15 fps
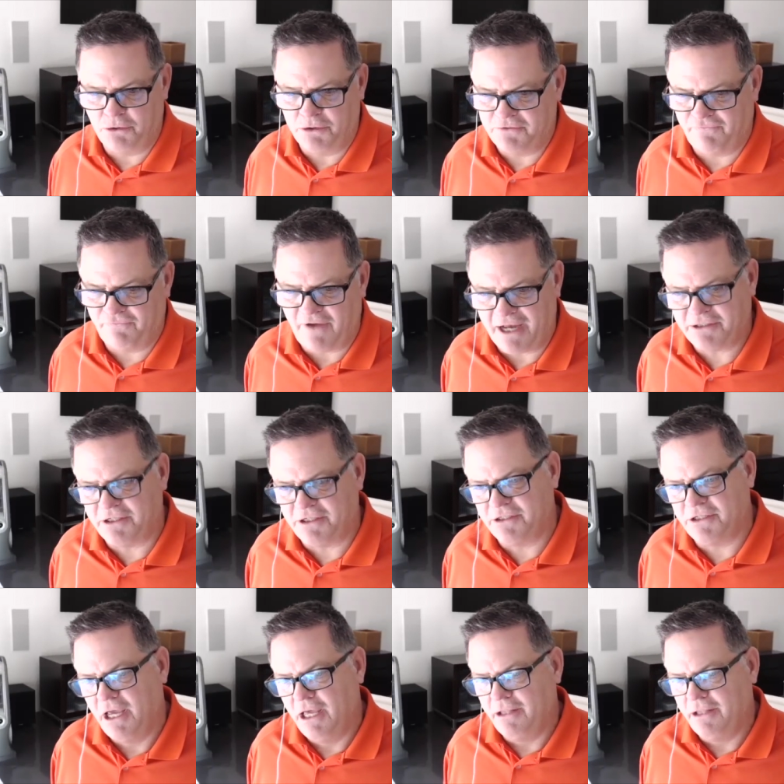As fast as
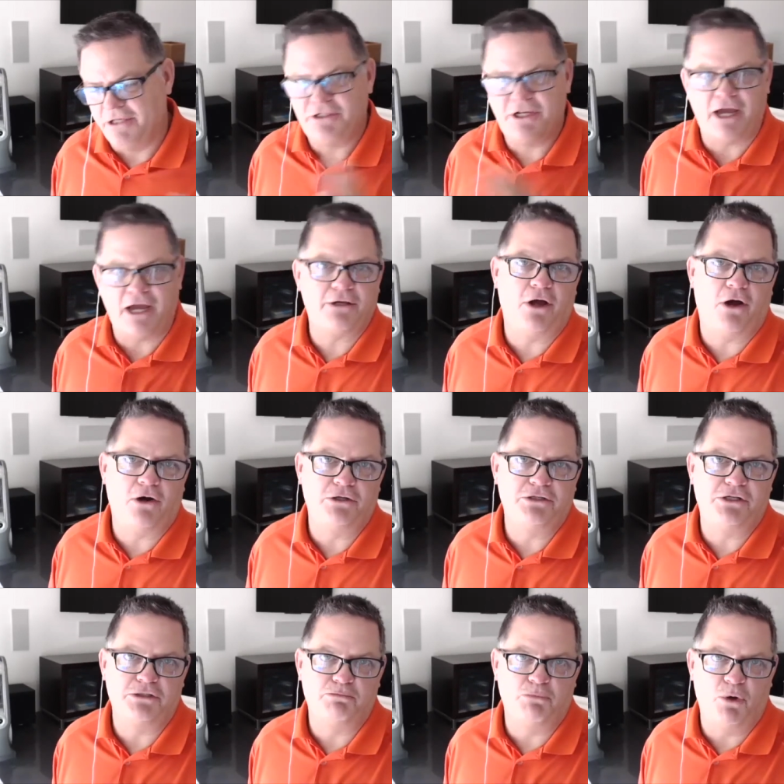this technology
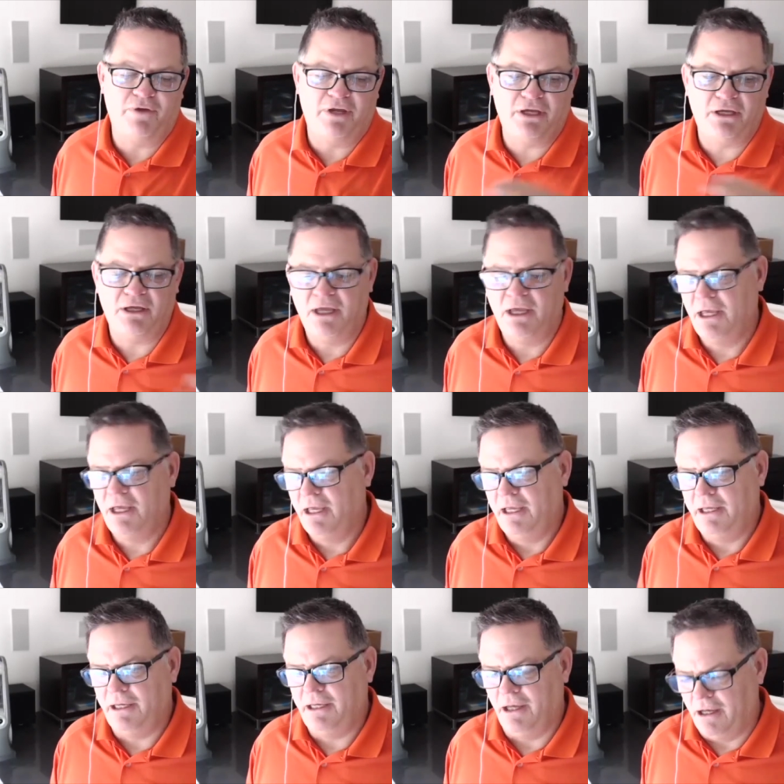is moving,
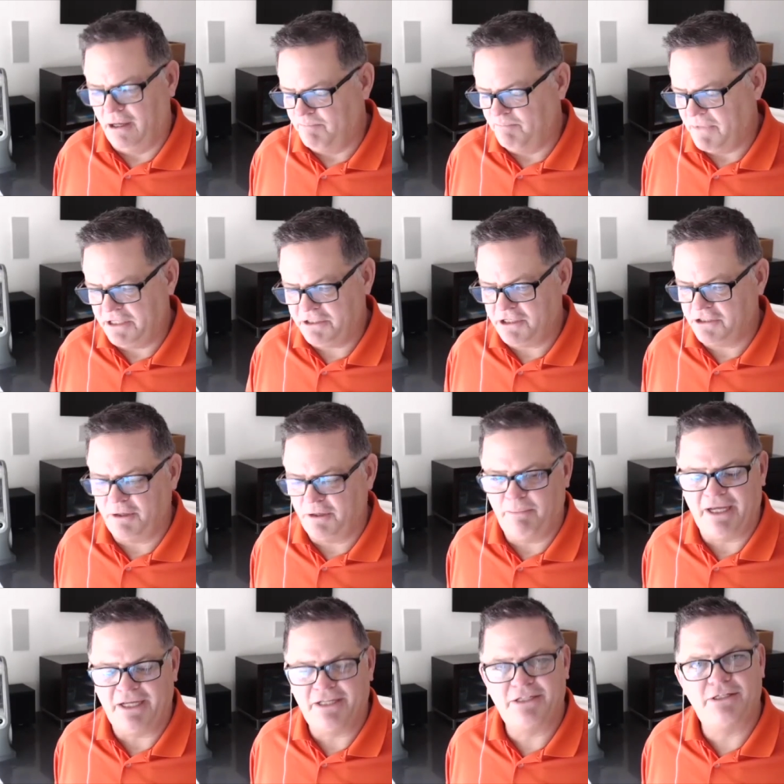um, it doesn't
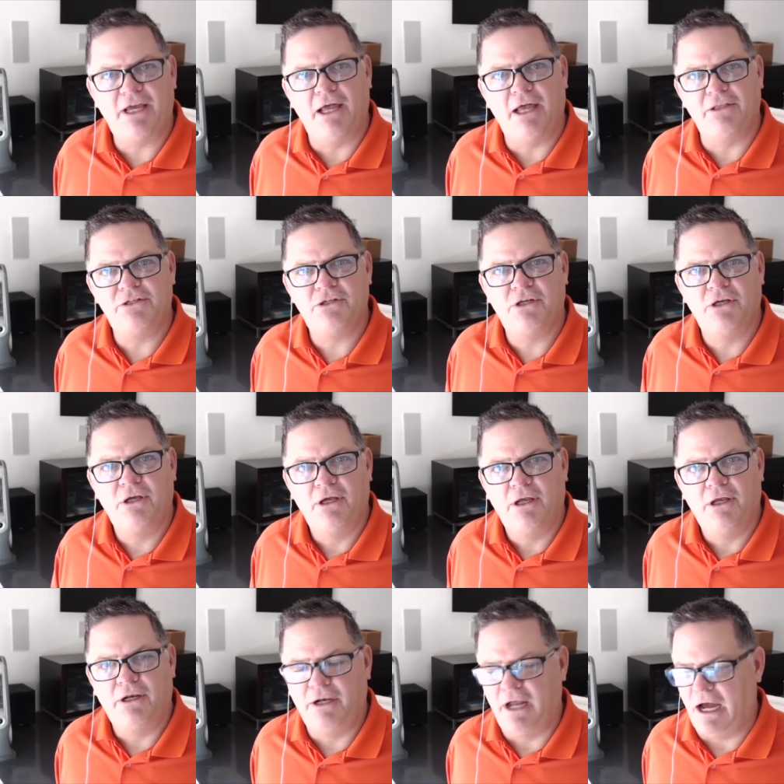make sense
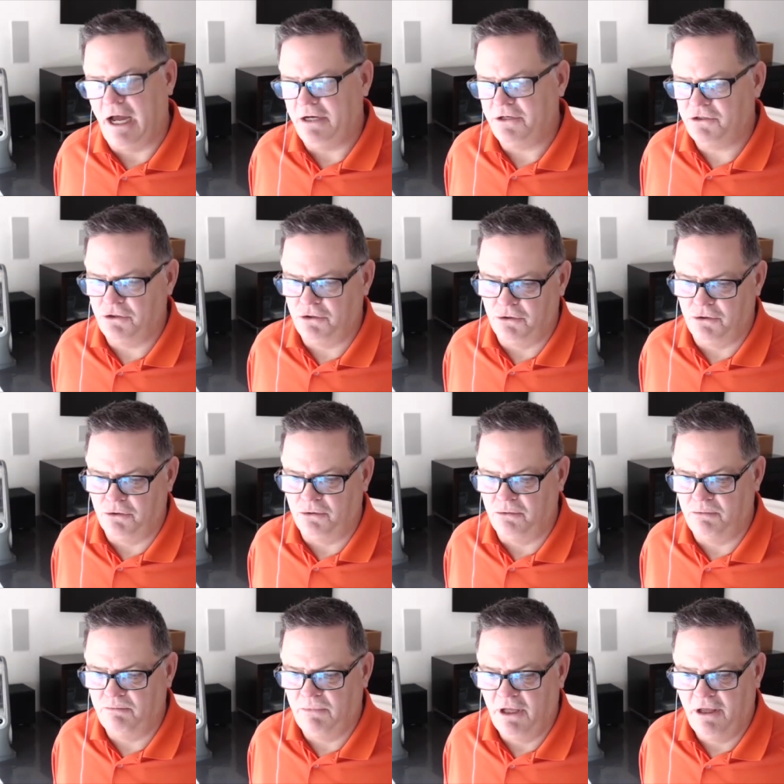not
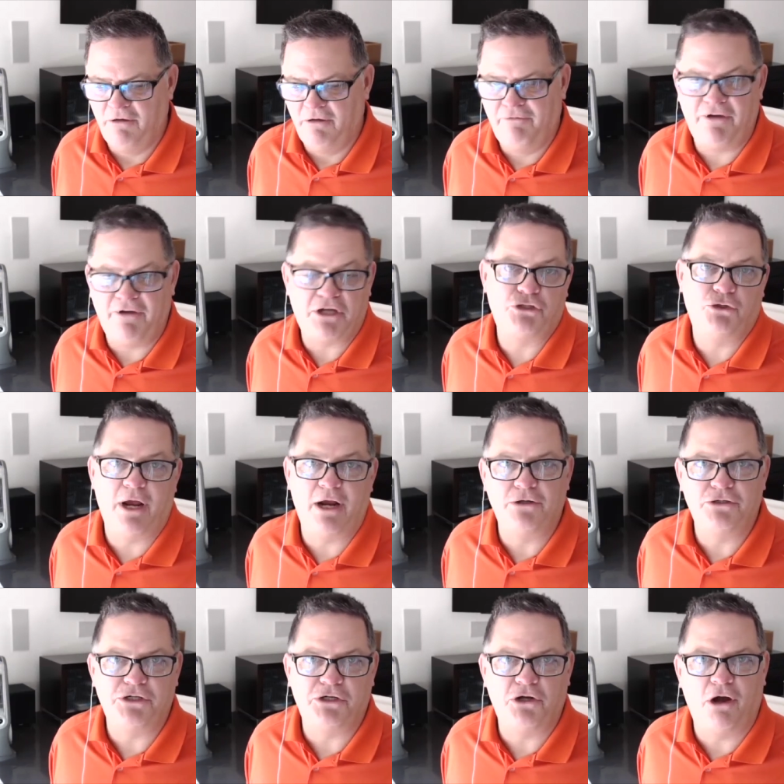to fix your
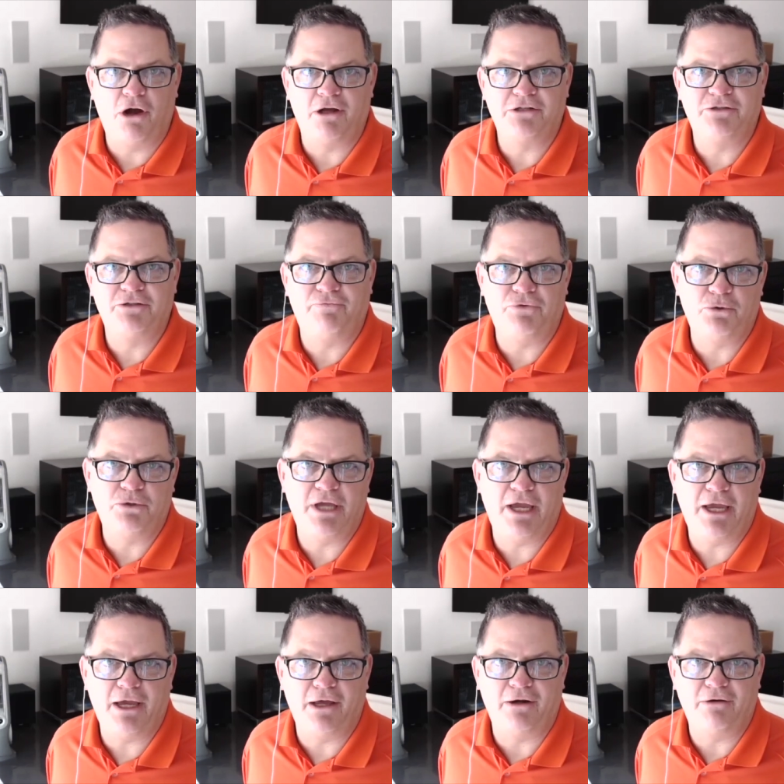energy costs if you
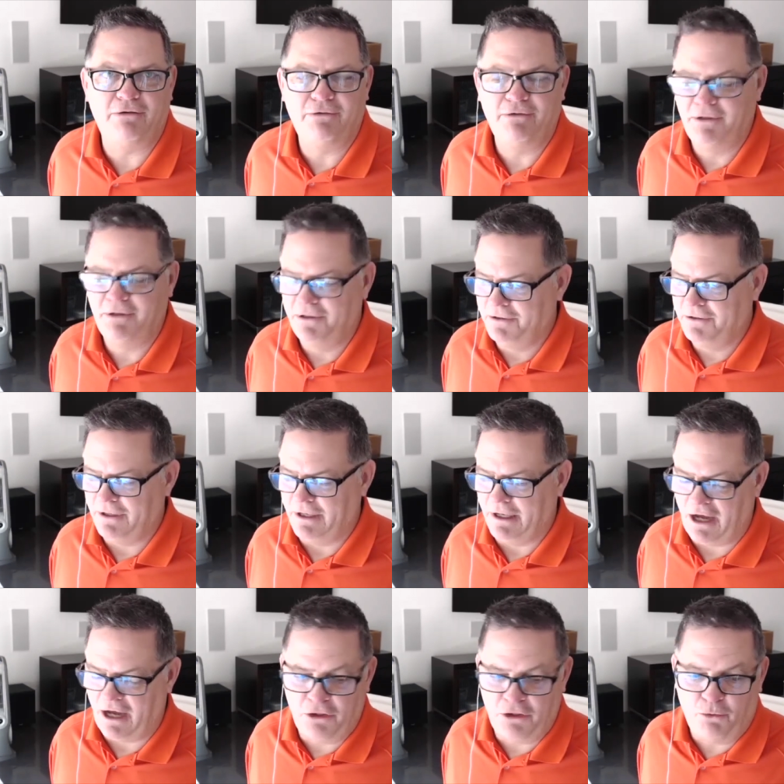can. Right.
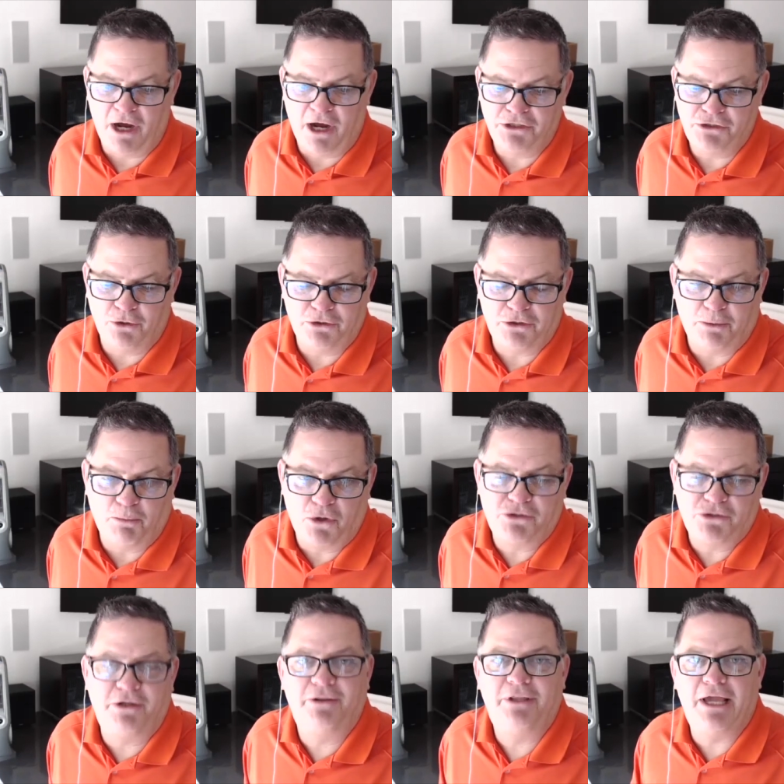otherwise, you're at the
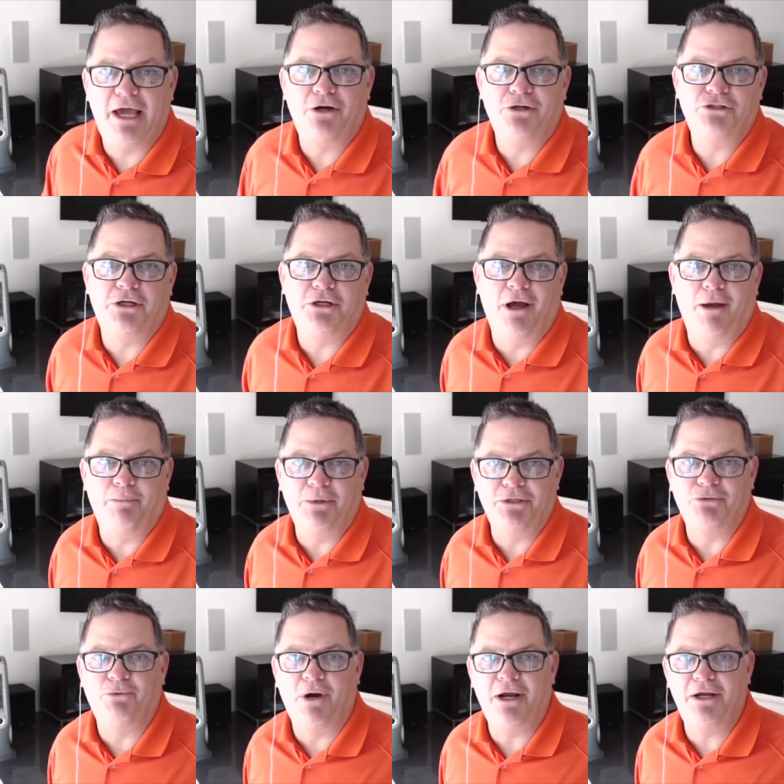mercy of the energy
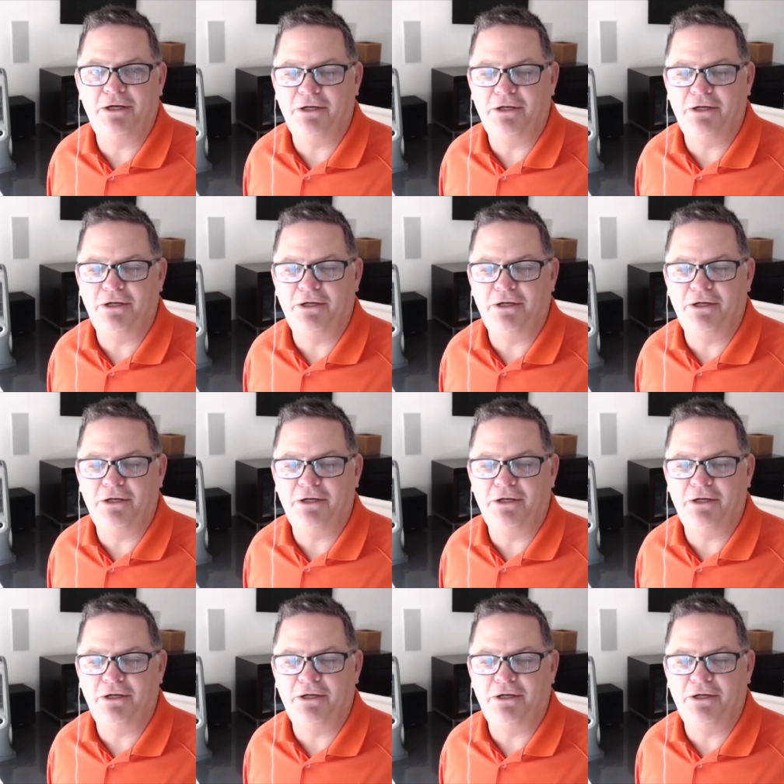companies, right?